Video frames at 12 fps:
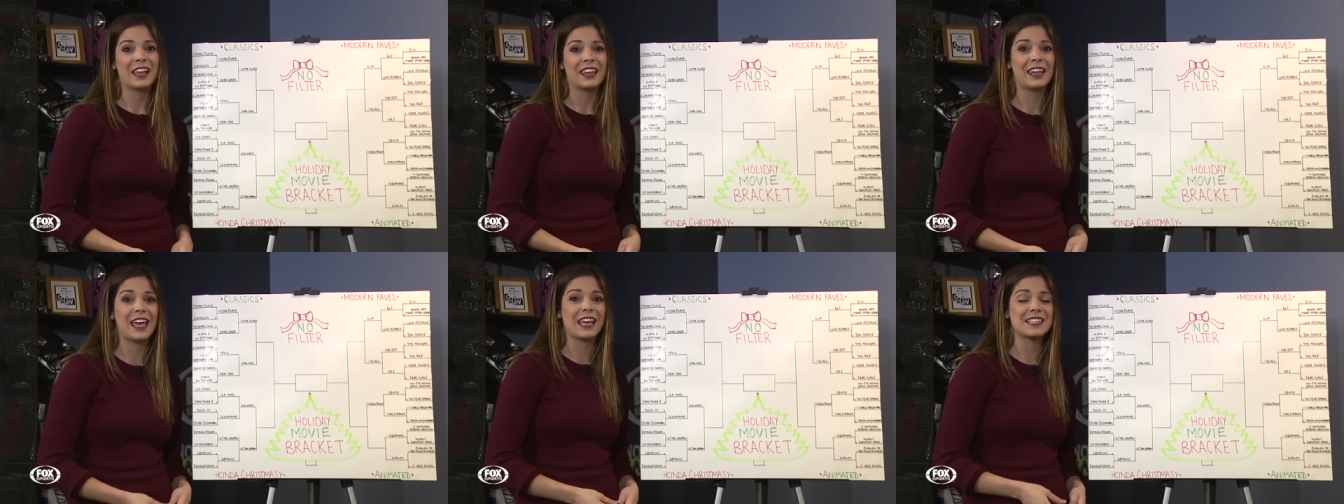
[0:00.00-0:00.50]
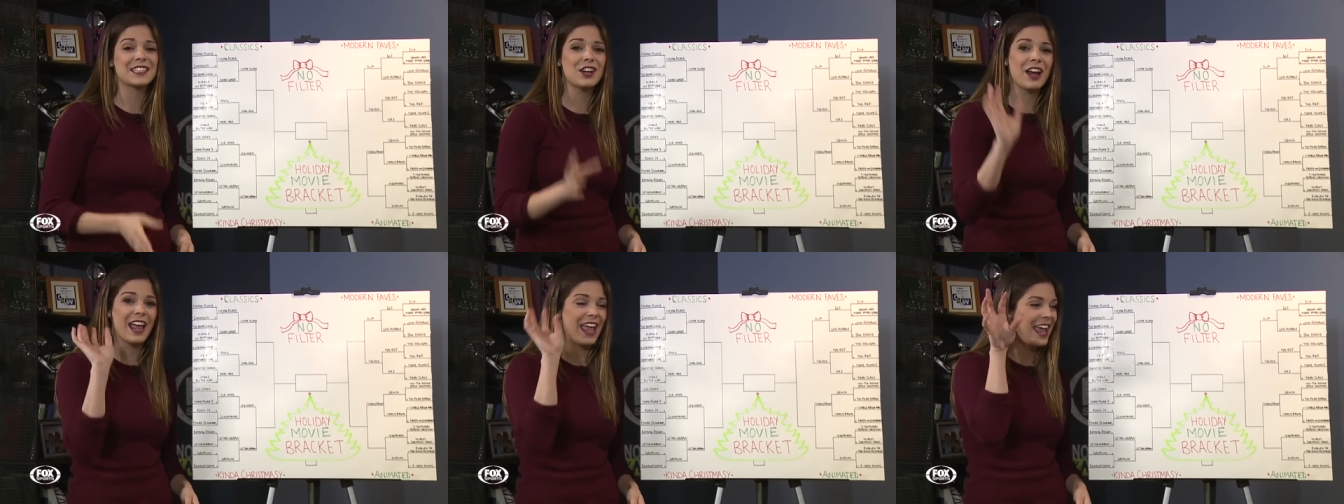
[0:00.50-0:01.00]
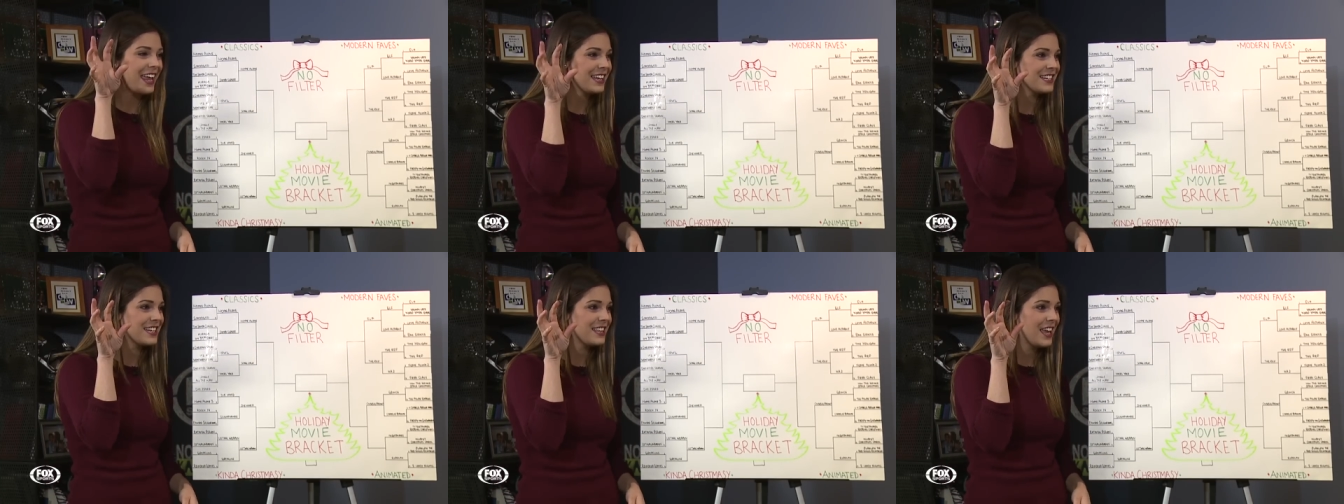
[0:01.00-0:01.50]
Like, is there a hand
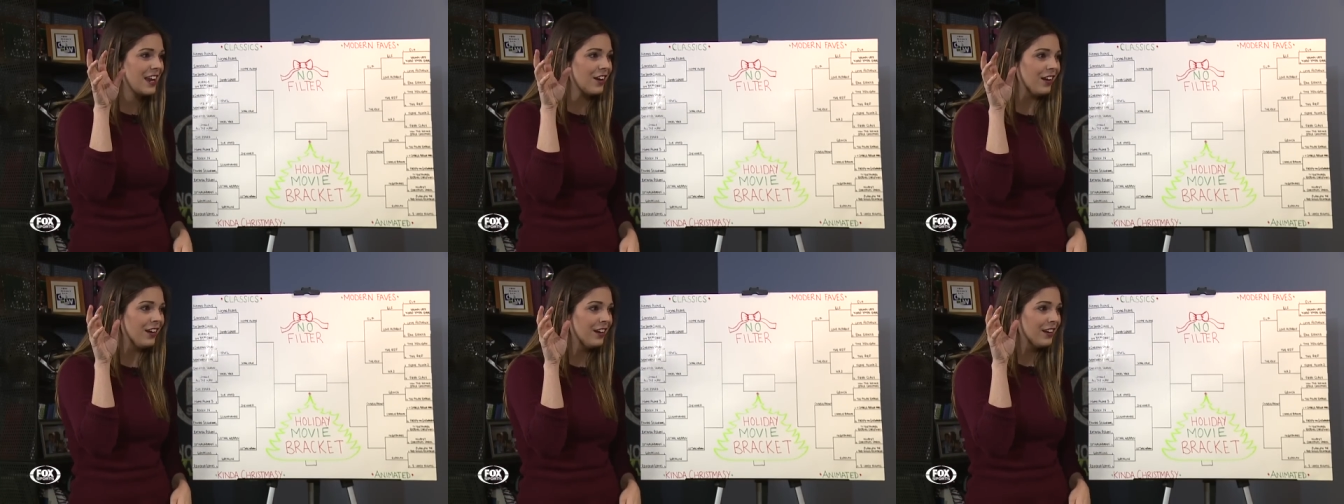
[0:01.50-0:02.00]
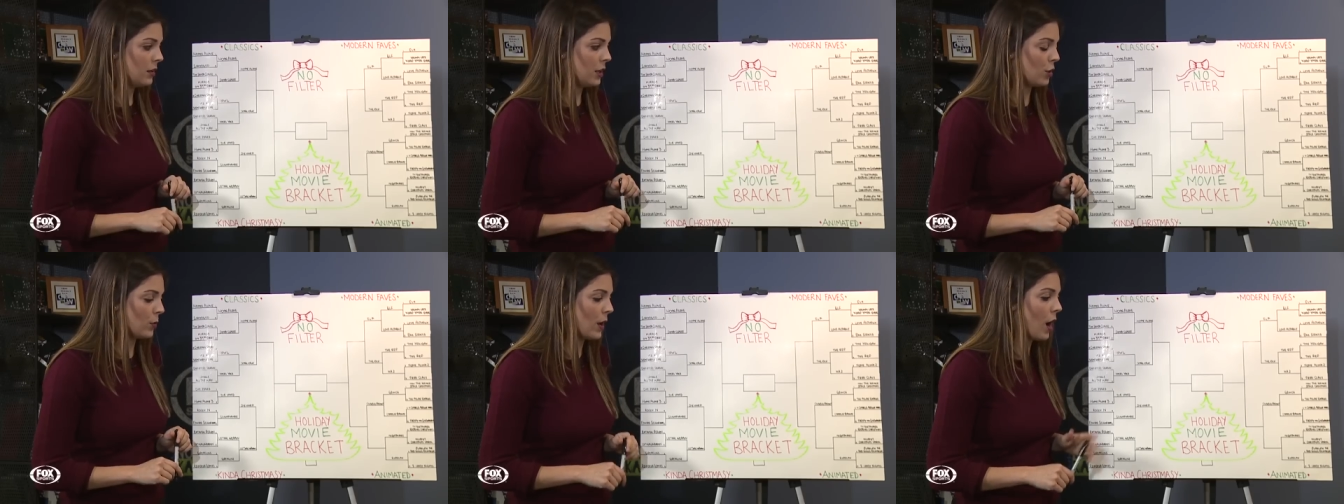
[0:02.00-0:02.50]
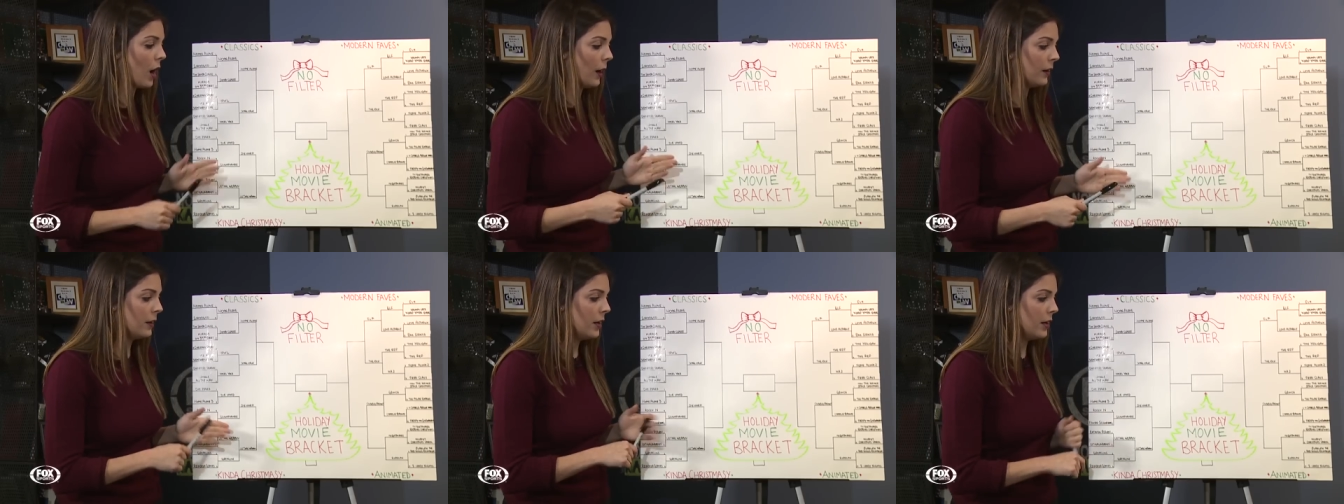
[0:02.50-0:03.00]
in there? Here we
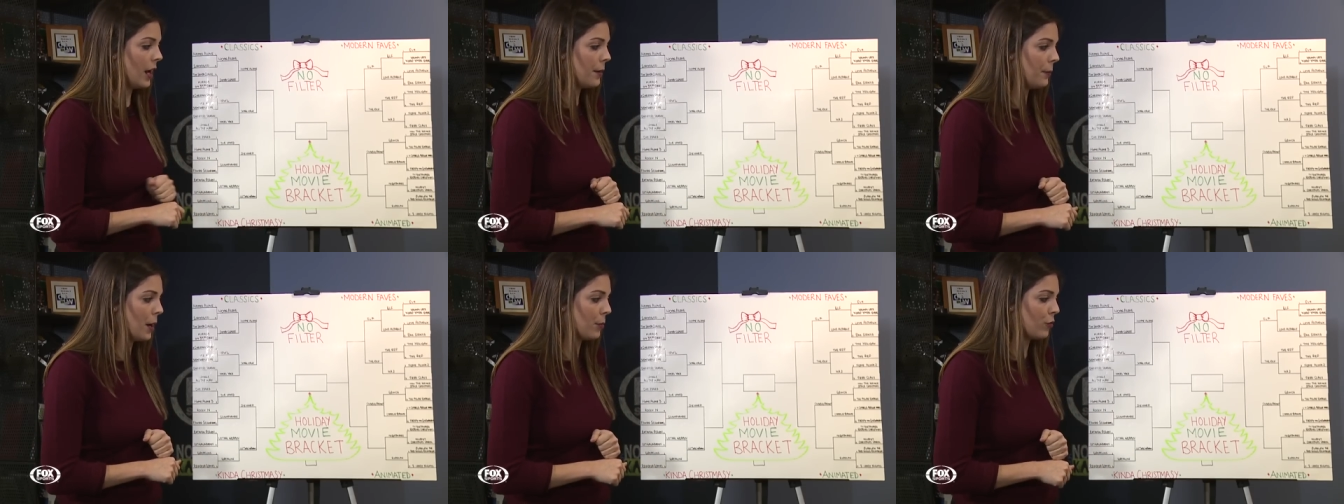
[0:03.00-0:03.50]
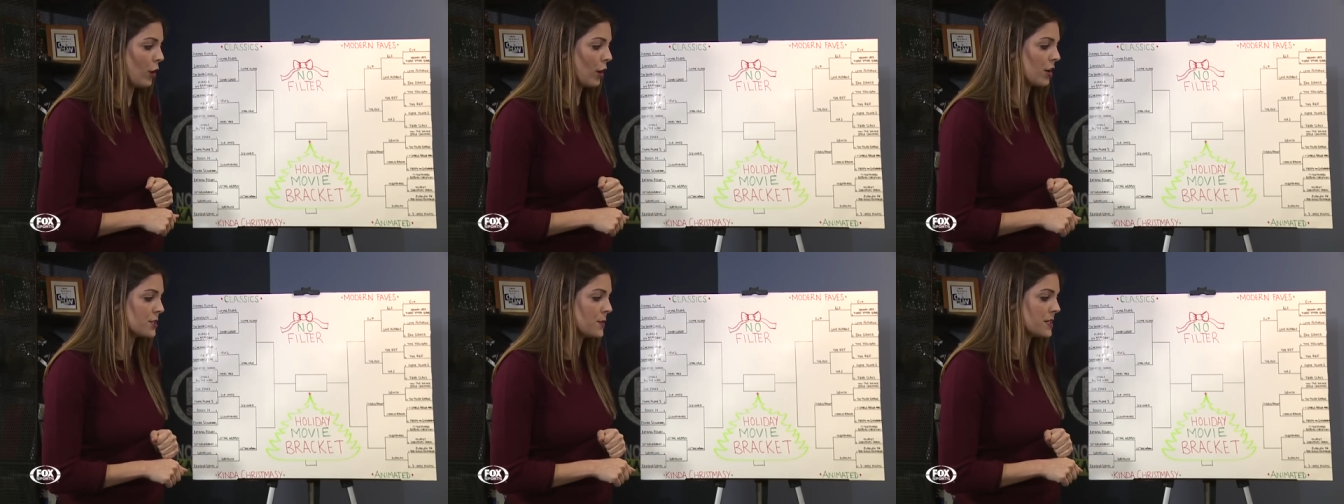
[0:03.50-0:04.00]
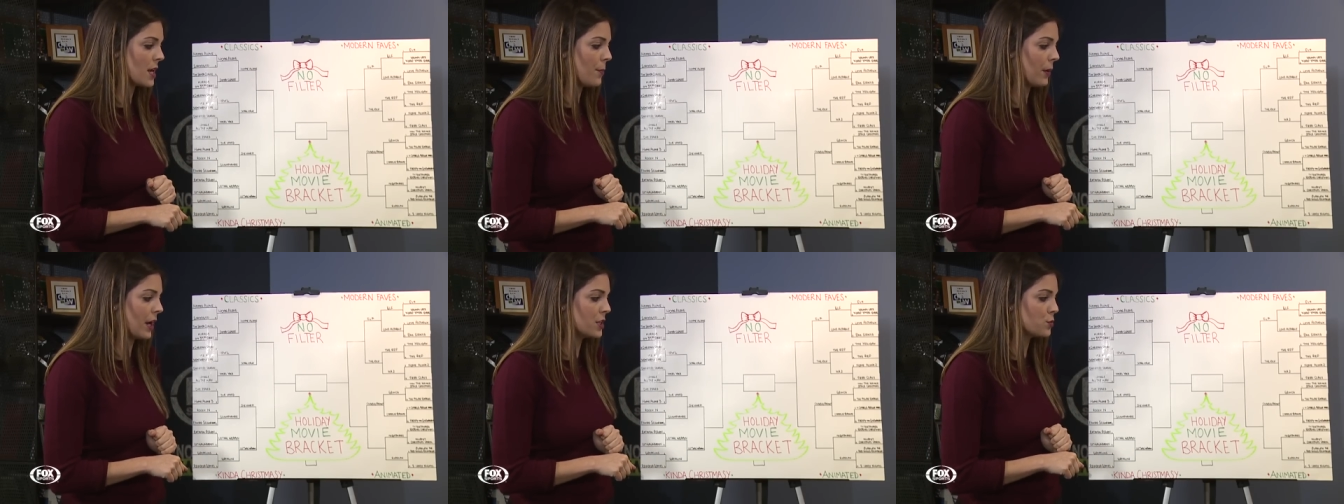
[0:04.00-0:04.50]
are, Nightmare Before Christmas up
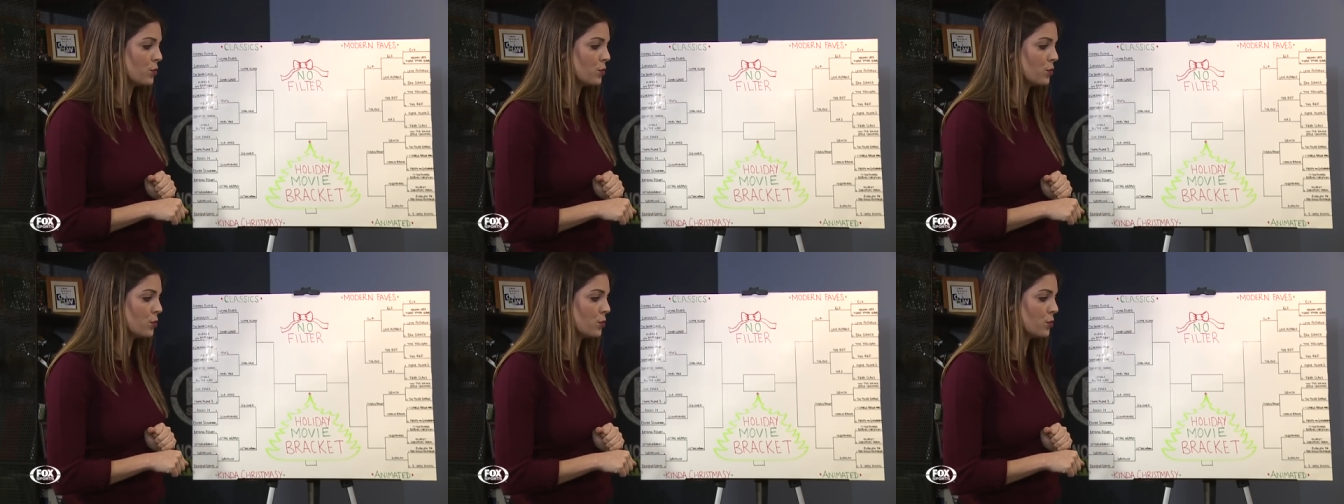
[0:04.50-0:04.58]
against